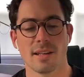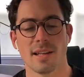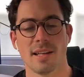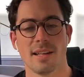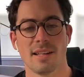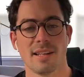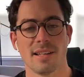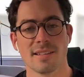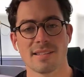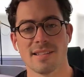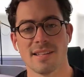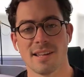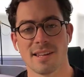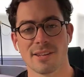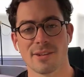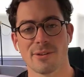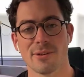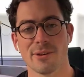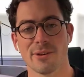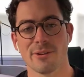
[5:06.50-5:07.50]
And here's another
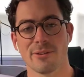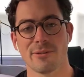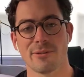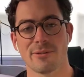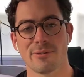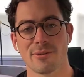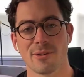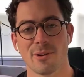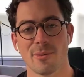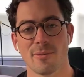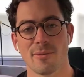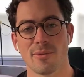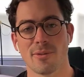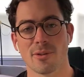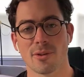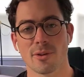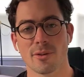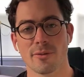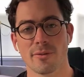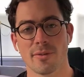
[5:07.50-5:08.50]
quote from
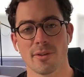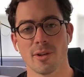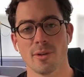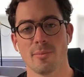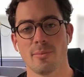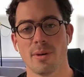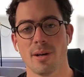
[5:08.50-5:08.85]
Floraville